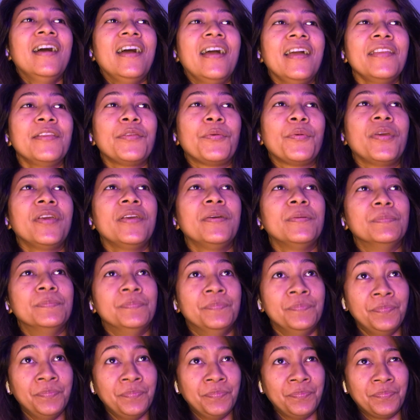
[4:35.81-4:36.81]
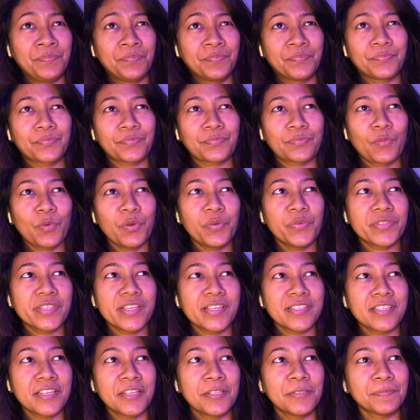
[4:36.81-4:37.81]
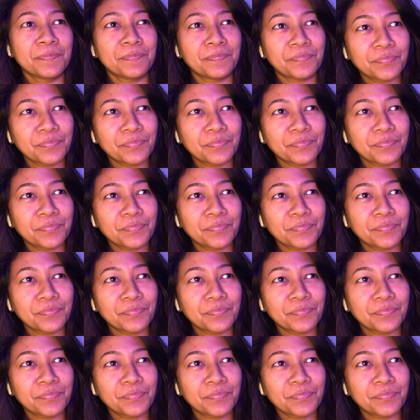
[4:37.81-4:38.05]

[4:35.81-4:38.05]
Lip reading: Anyway, what was I saying?